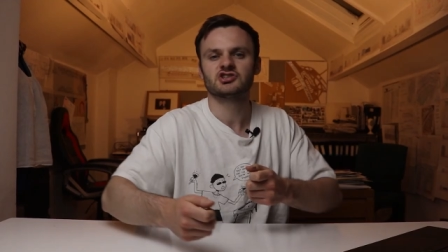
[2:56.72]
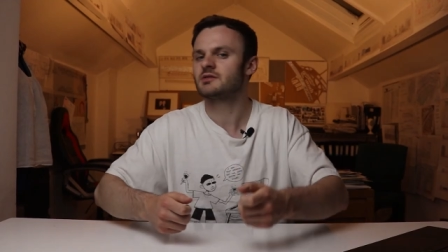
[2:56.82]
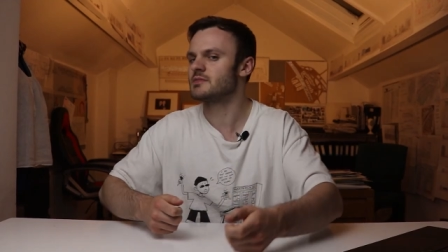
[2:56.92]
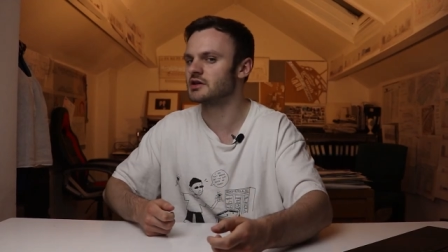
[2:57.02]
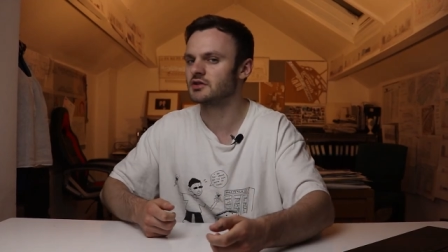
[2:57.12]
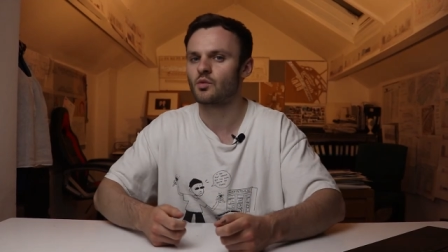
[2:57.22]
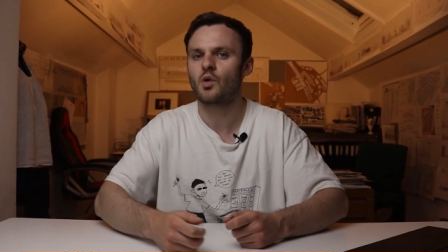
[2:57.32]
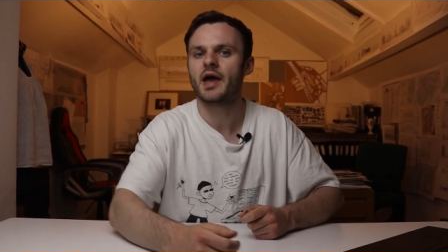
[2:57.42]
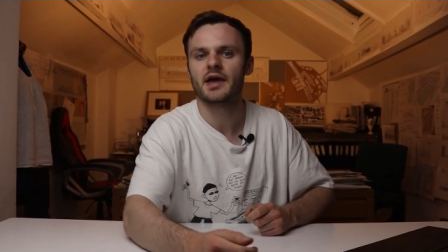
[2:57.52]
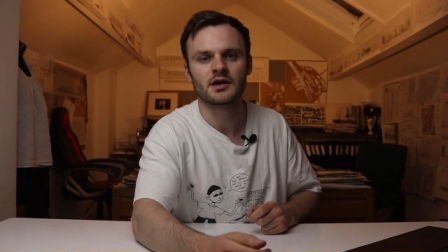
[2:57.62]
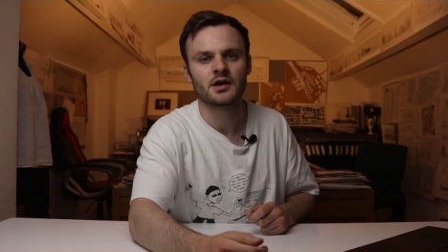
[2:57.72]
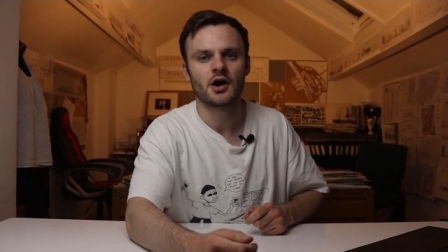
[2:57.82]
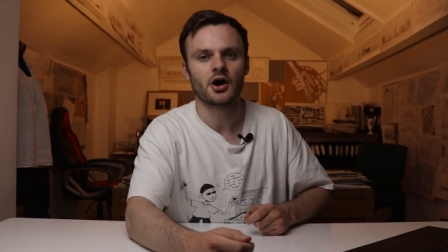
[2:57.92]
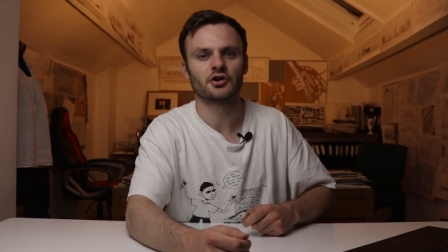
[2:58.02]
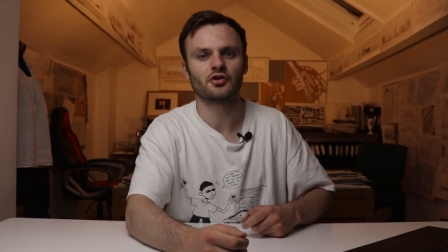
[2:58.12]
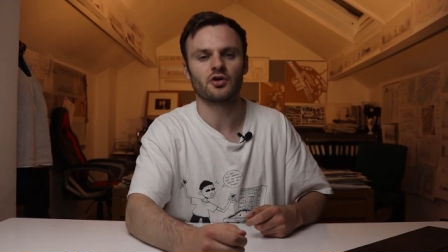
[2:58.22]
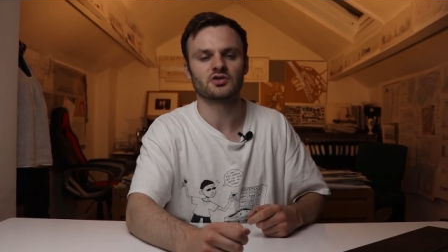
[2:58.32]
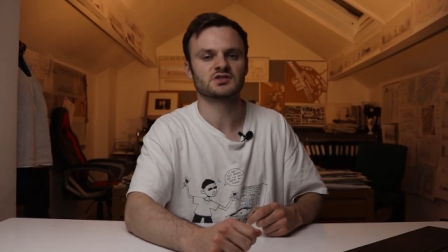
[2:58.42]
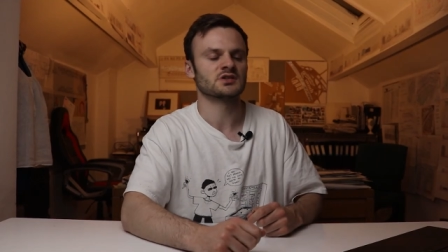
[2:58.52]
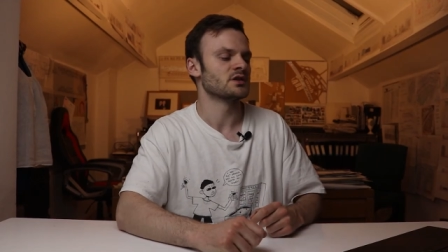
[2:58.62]
shimmied away
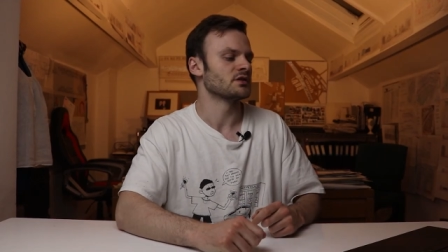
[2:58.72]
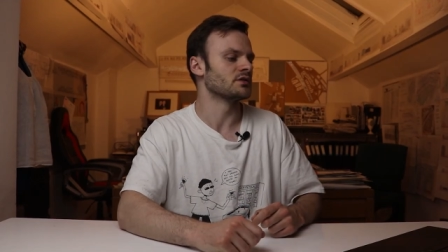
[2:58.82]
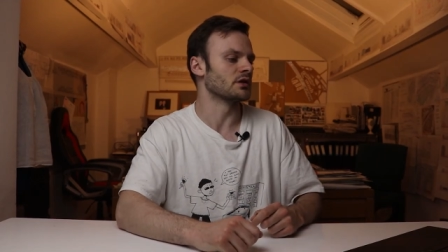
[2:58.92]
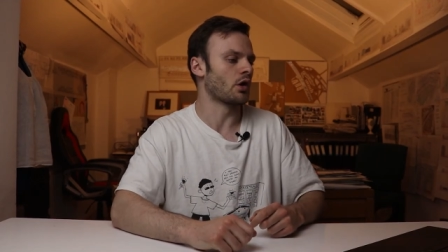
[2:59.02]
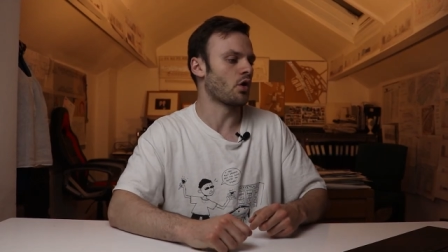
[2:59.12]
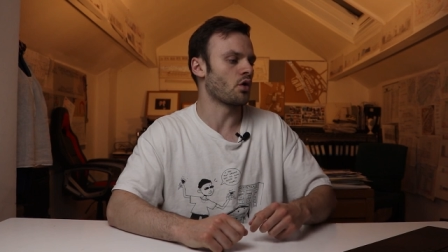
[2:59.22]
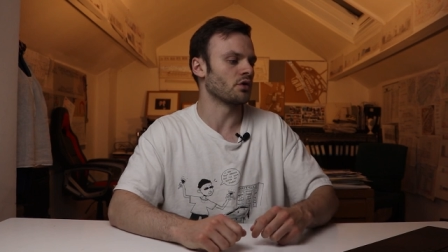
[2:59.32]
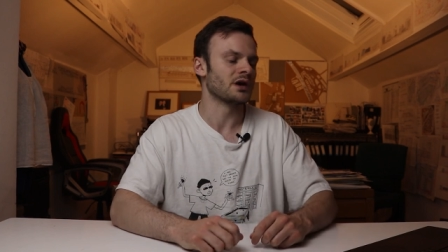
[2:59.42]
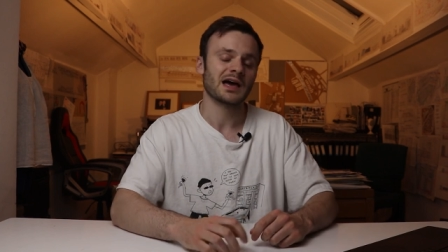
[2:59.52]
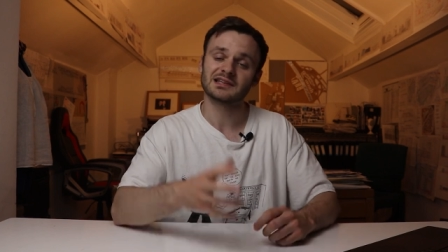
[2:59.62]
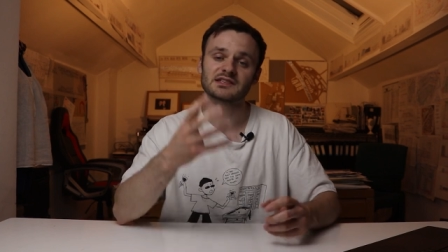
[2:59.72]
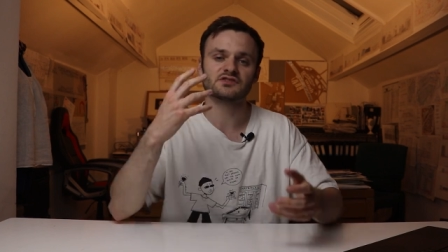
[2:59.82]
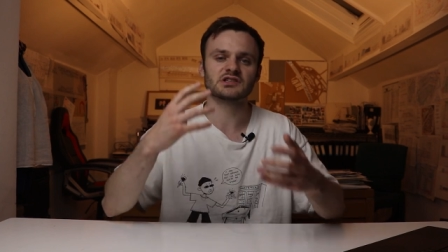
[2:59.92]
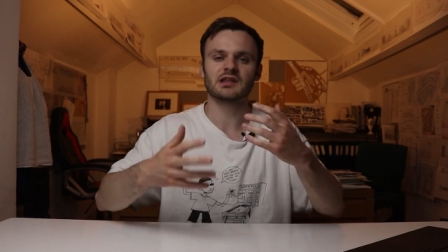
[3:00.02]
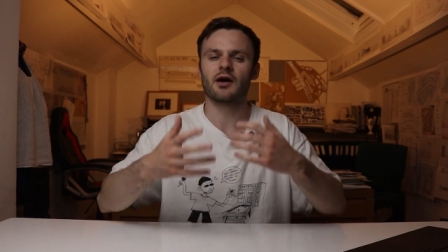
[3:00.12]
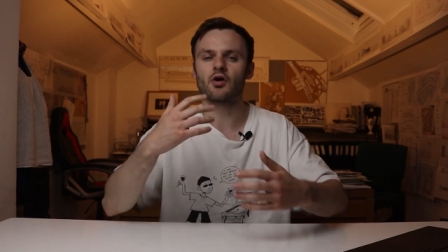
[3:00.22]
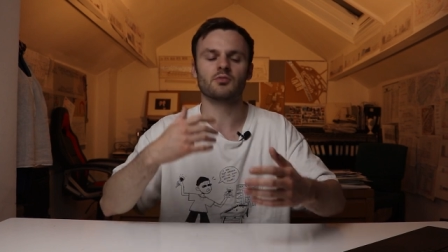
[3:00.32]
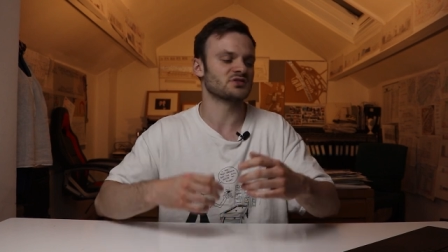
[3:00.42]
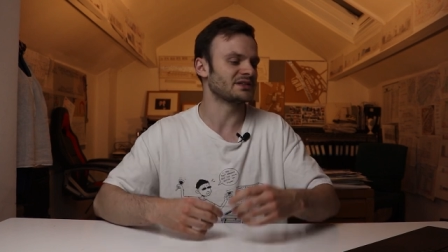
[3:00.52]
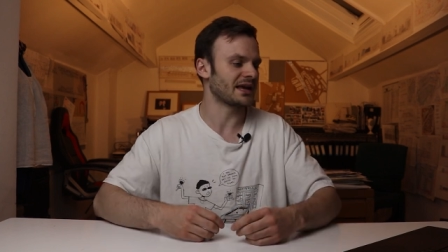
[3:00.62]
across the lawn as if she's like
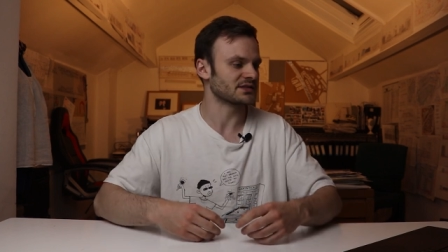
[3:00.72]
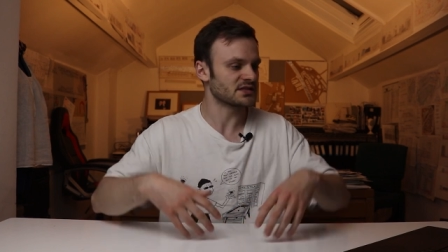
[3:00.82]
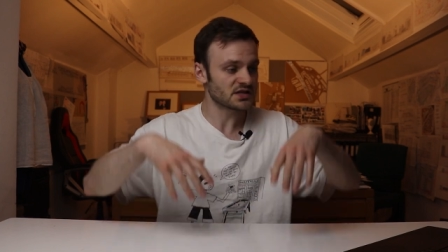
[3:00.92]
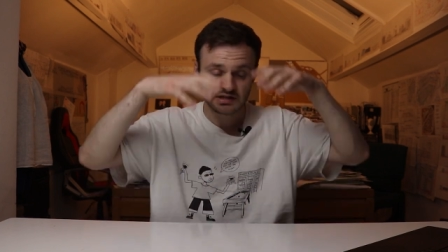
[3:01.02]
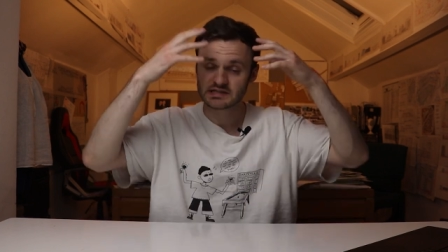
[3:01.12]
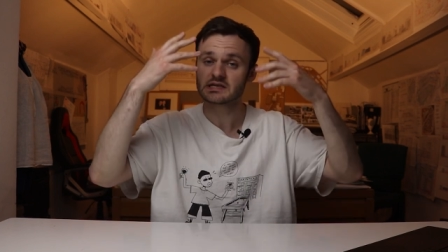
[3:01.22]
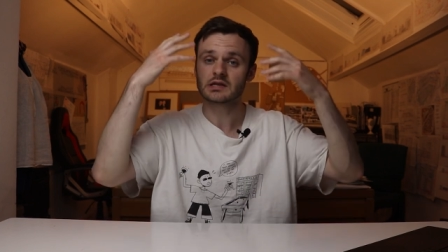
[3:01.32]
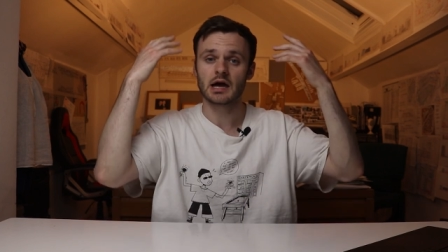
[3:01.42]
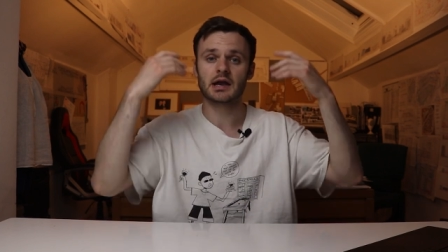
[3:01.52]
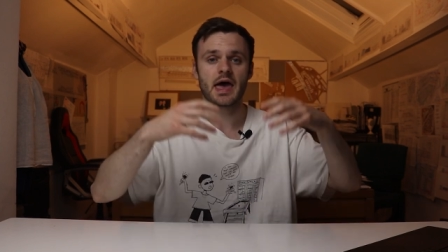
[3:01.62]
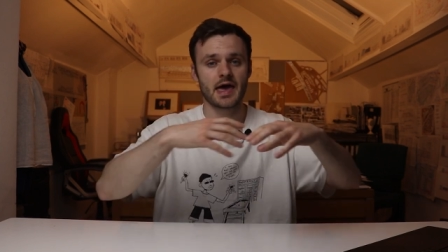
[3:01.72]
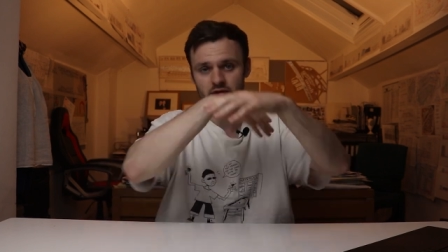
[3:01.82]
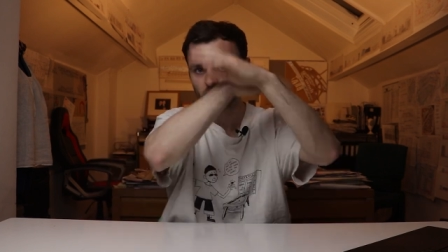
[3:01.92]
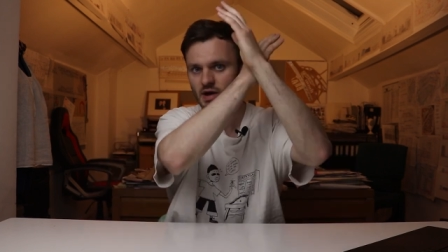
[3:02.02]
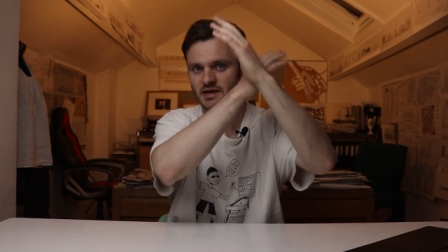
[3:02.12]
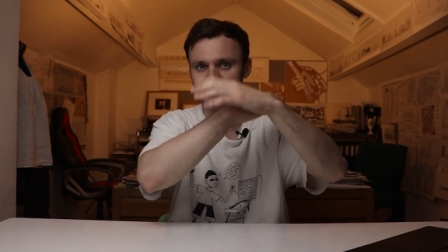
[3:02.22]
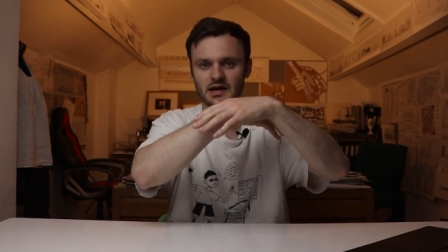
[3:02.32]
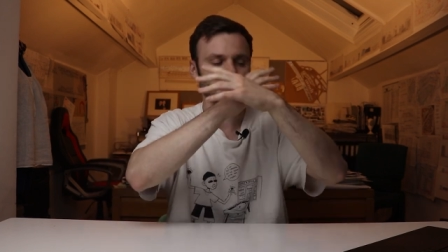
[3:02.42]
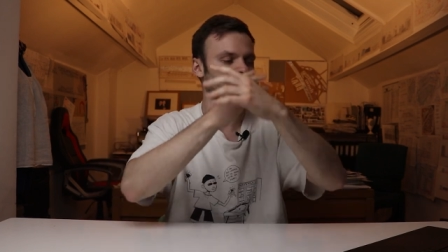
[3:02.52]
almost dancing. You can see that in her hair the way it's kind of